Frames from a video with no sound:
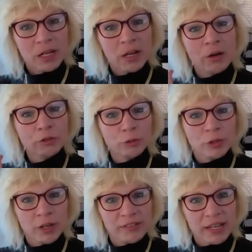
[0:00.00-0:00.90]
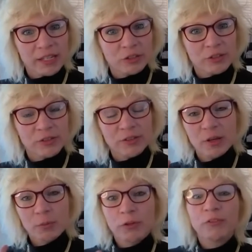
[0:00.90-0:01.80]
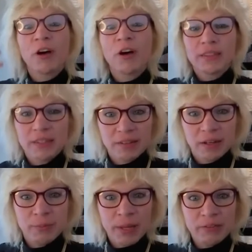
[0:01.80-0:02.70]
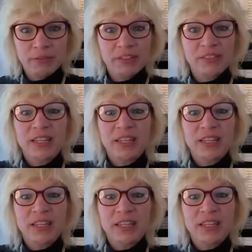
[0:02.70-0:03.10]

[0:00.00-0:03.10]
large organizations that provide these kind of benefits